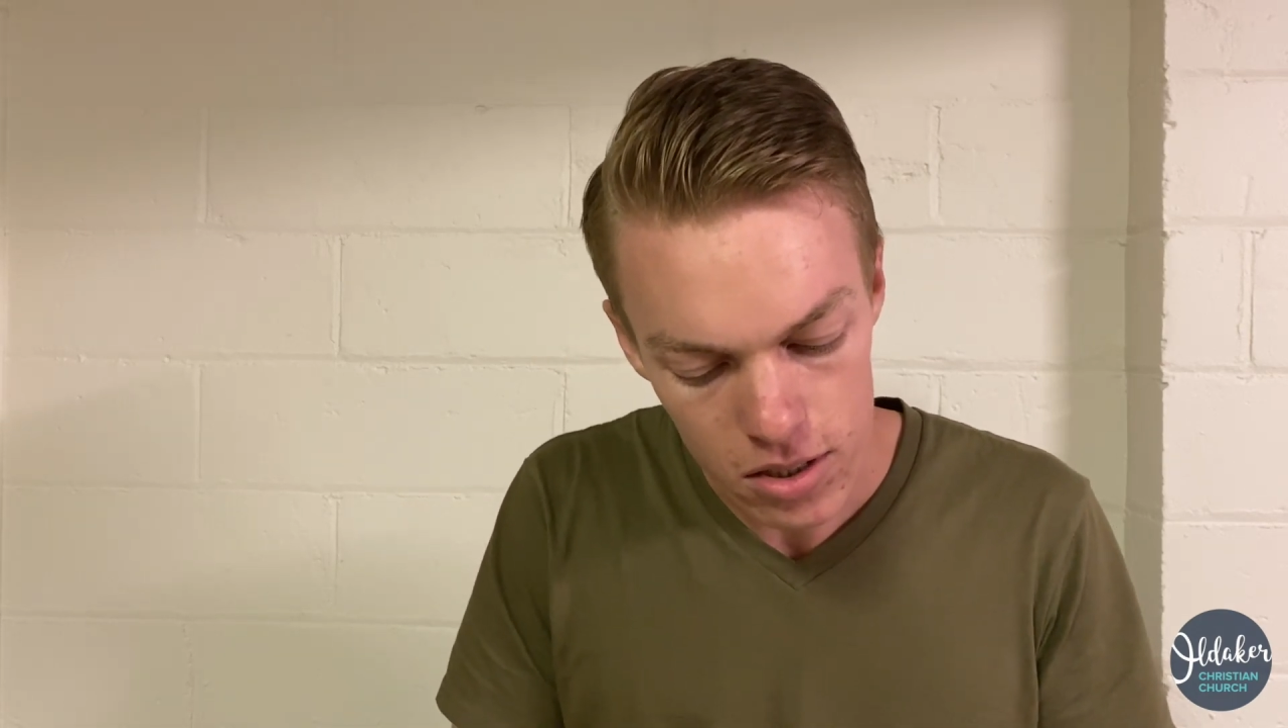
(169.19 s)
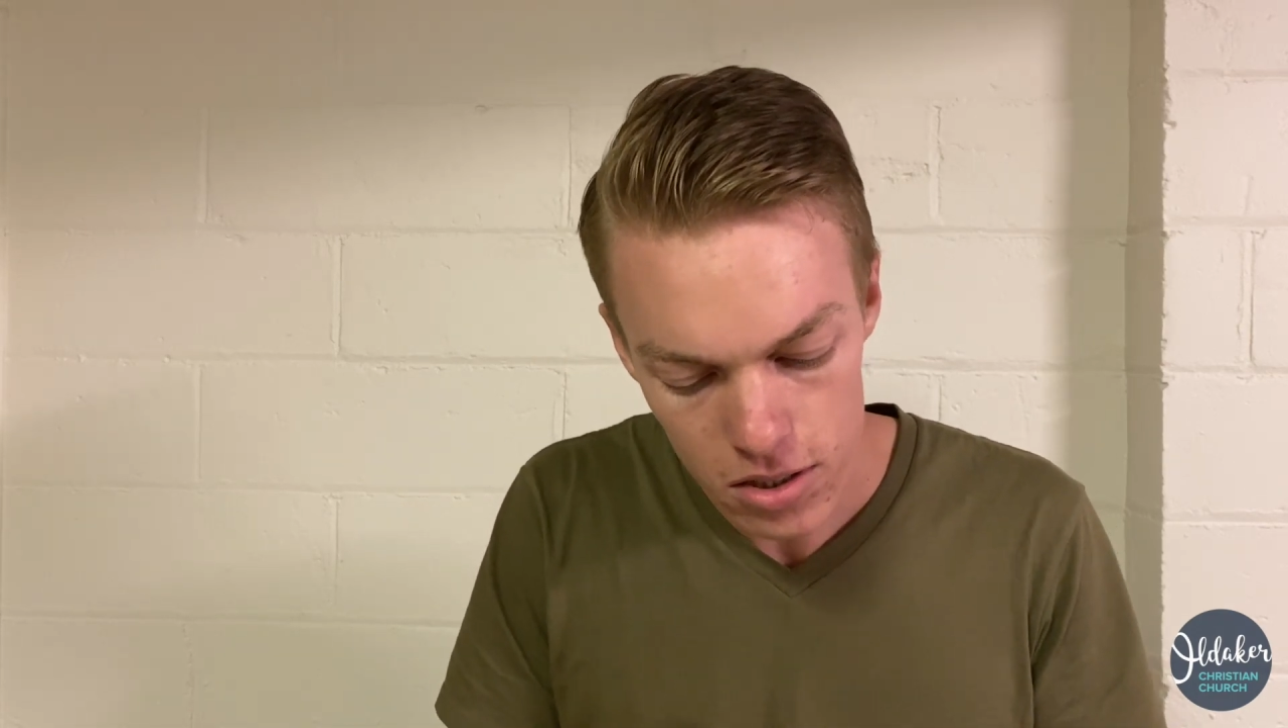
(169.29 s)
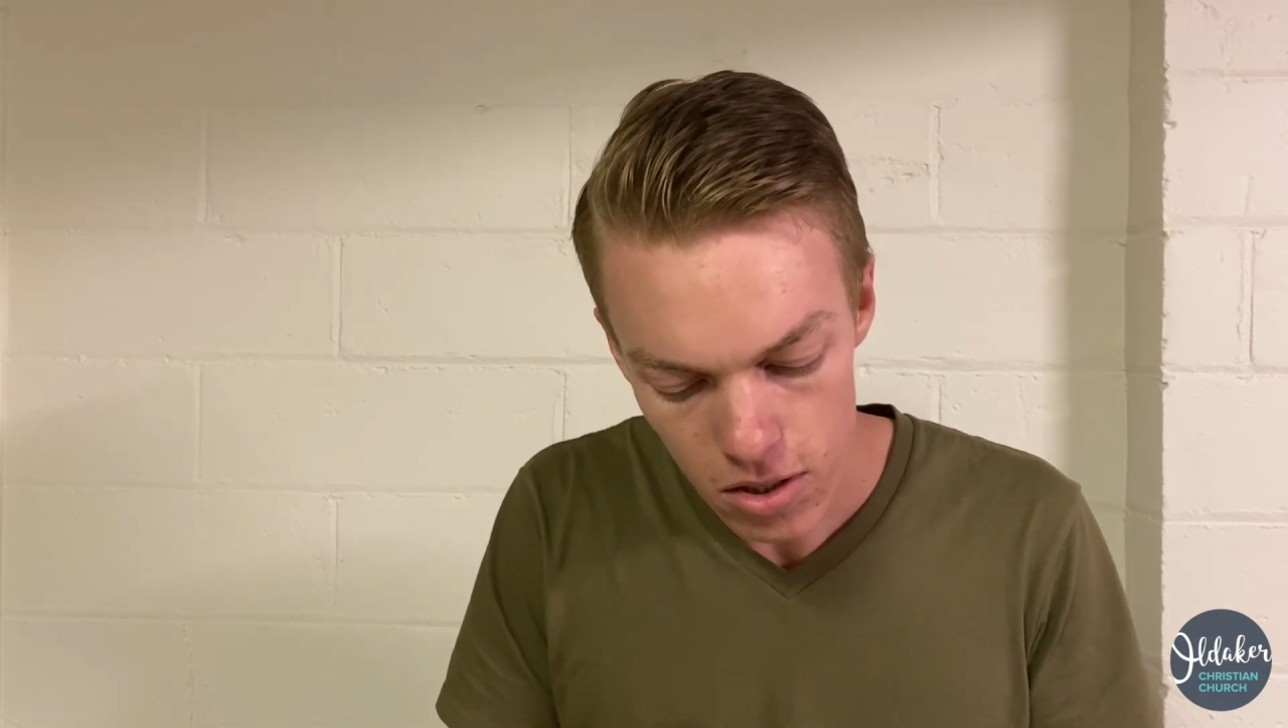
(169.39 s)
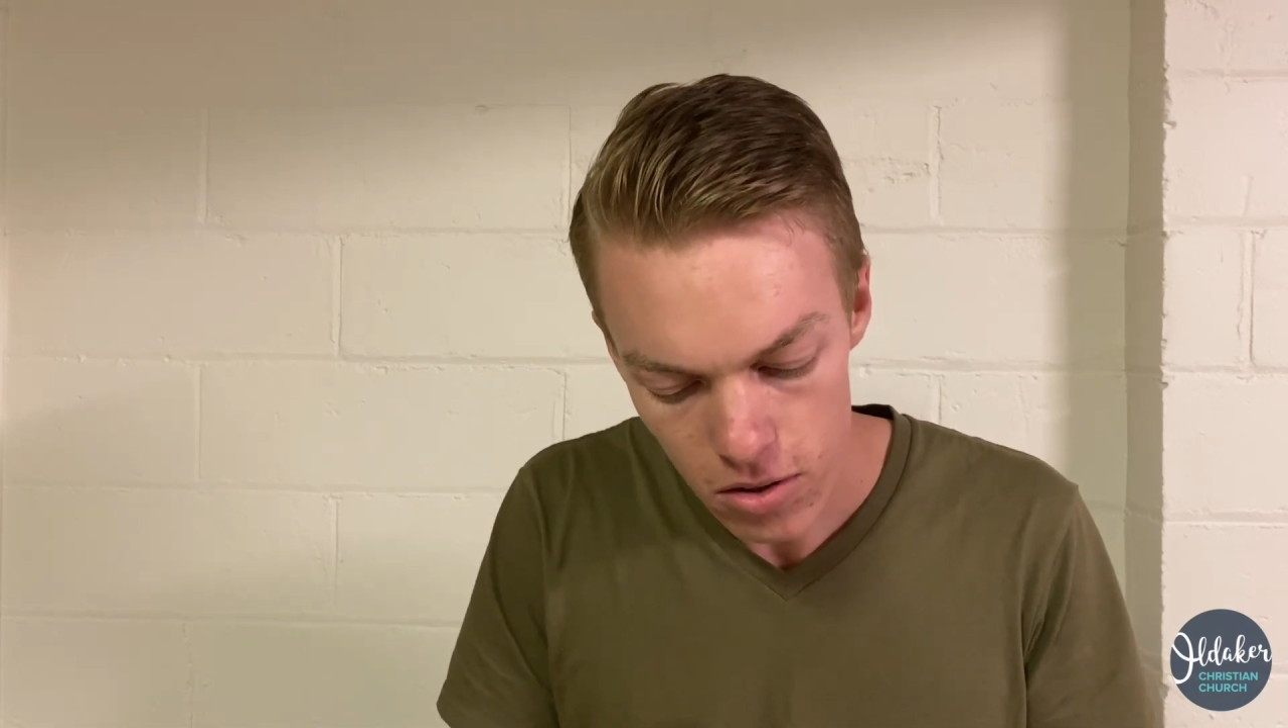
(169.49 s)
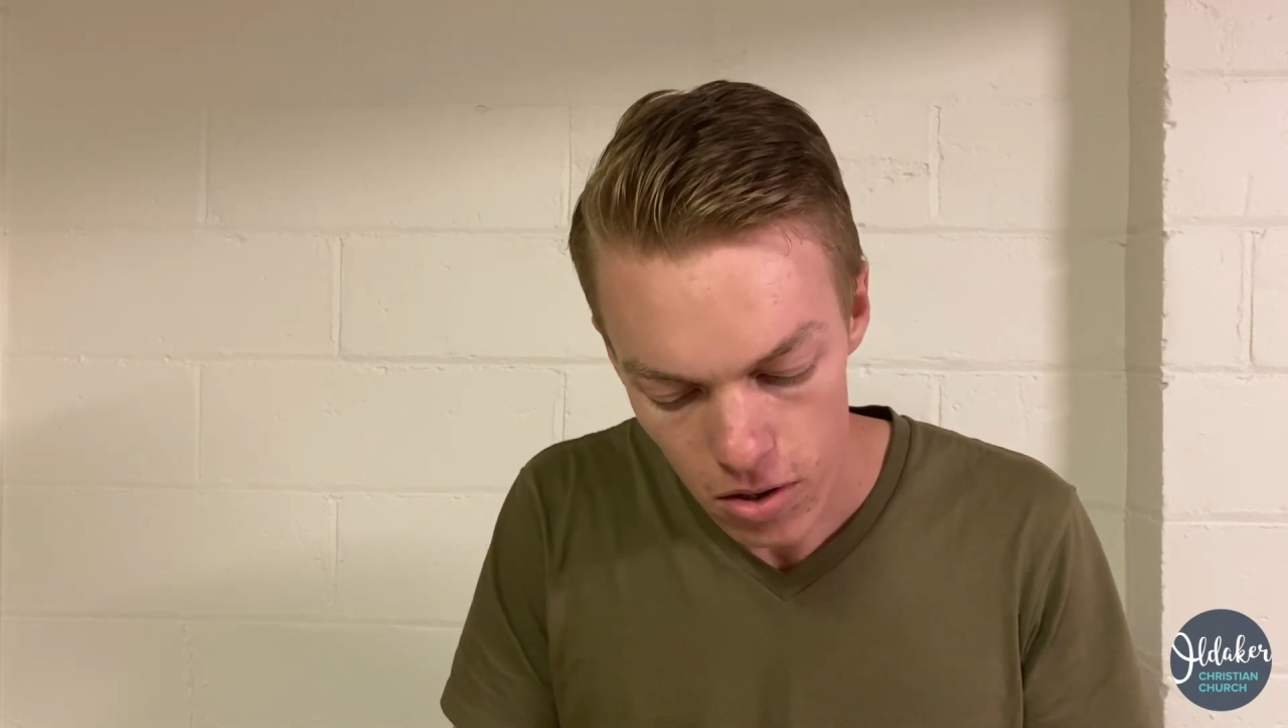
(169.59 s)

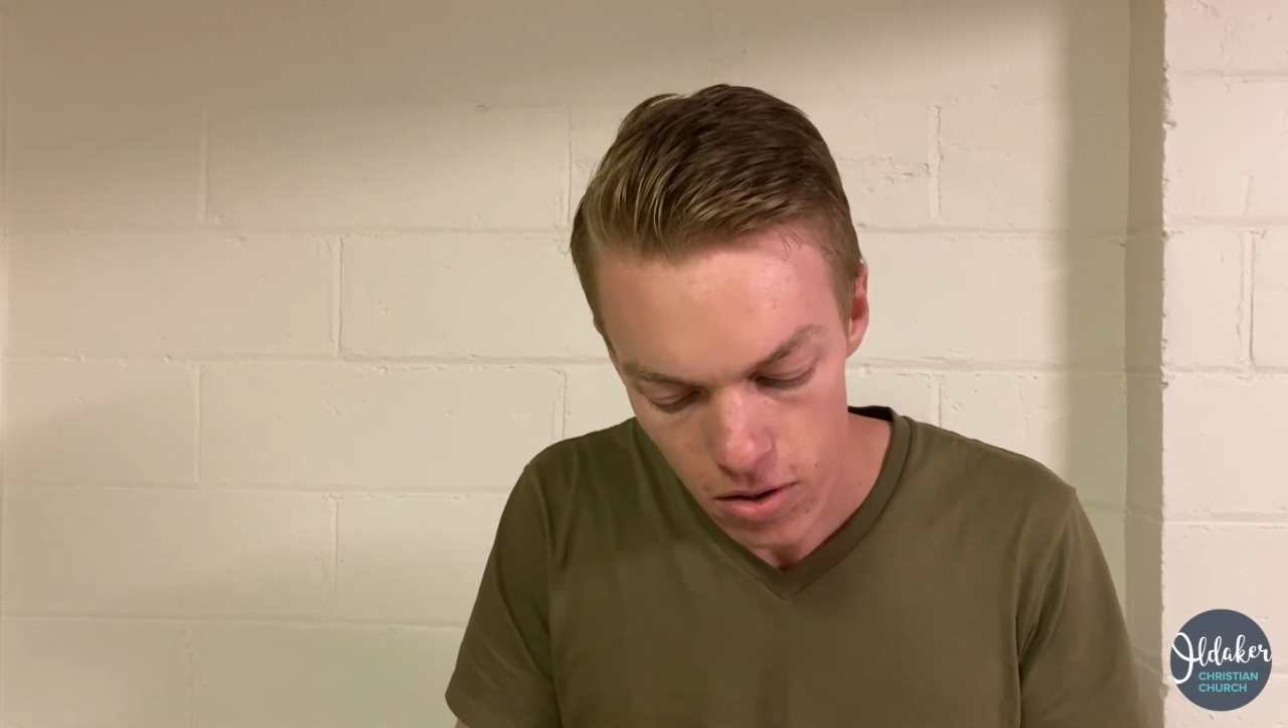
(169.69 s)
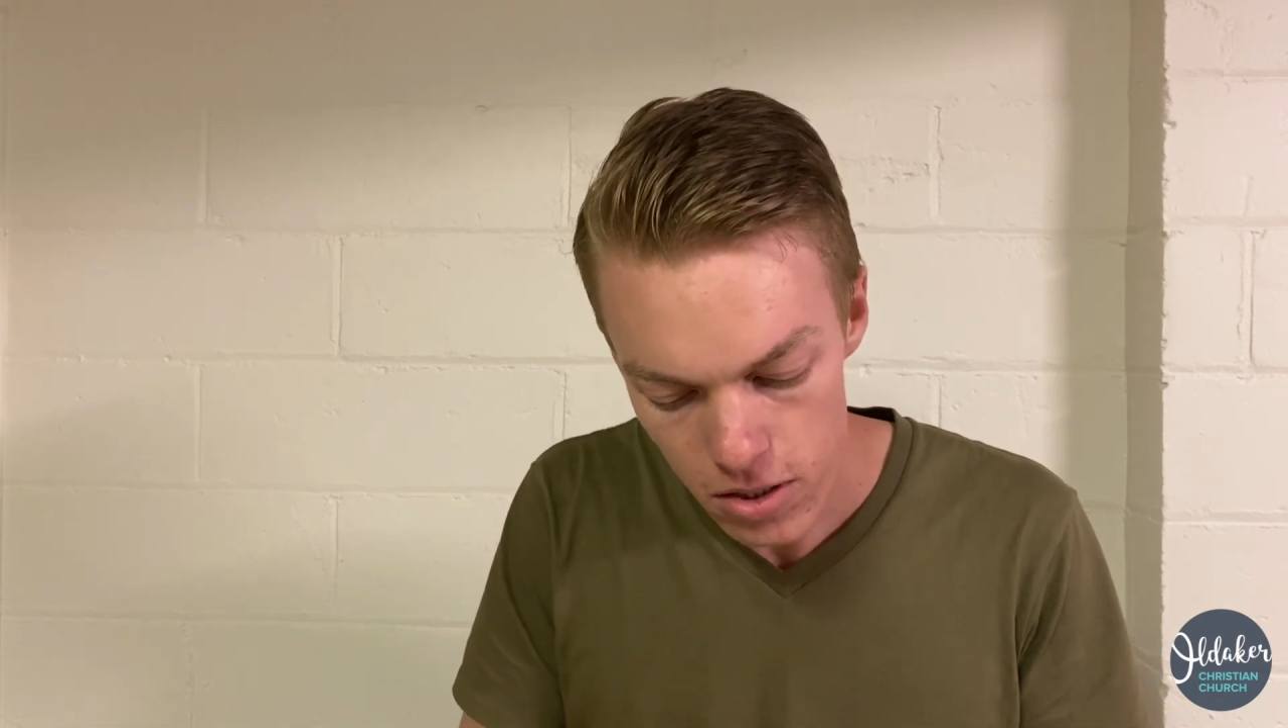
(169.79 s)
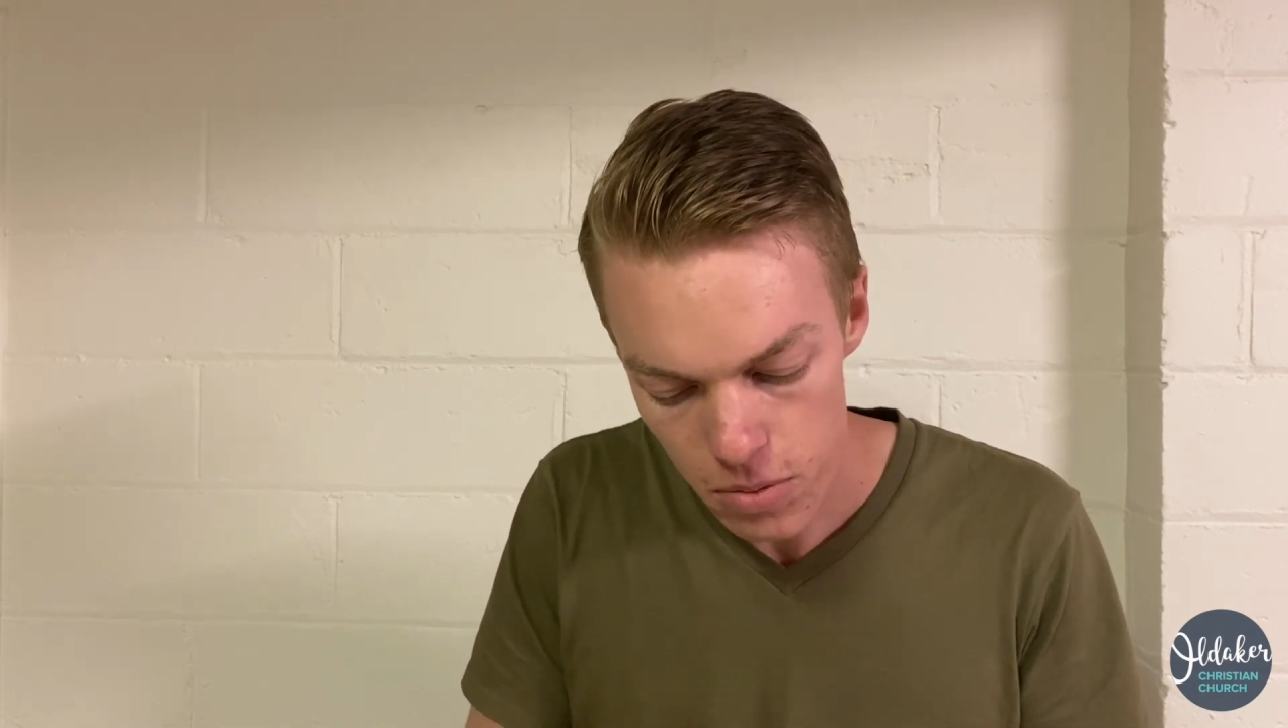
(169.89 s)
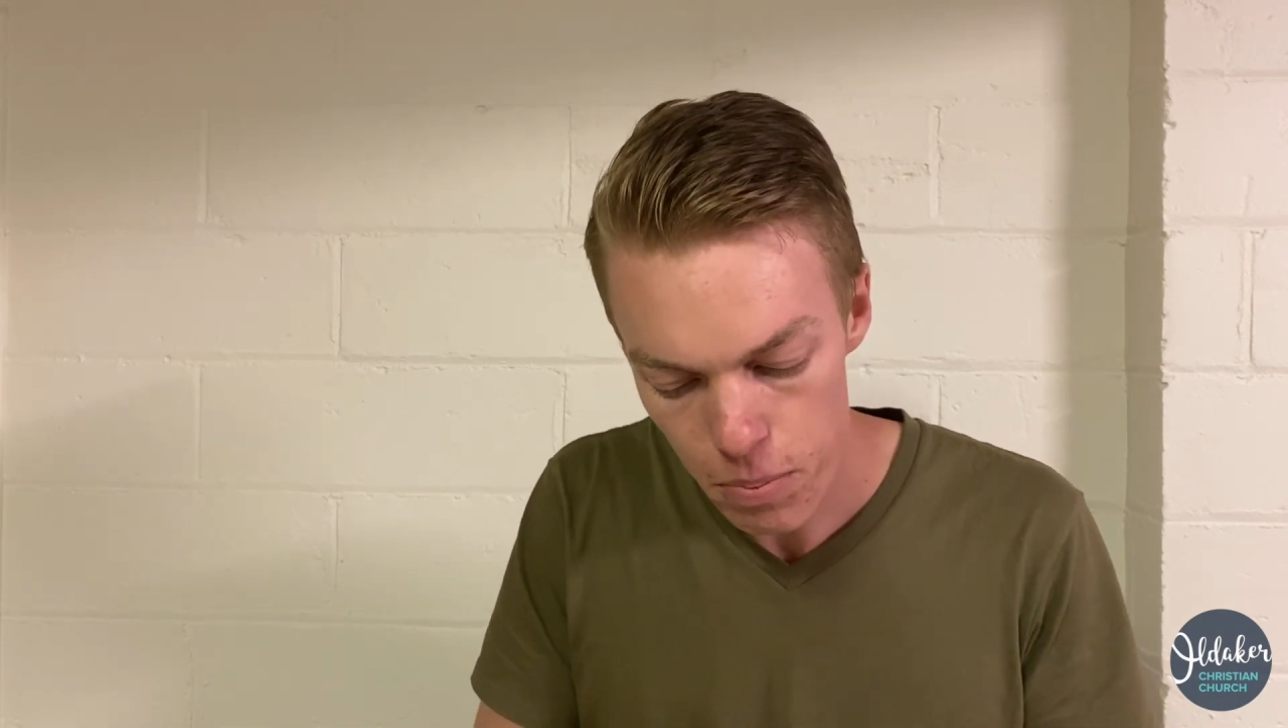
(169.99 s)
sorrows,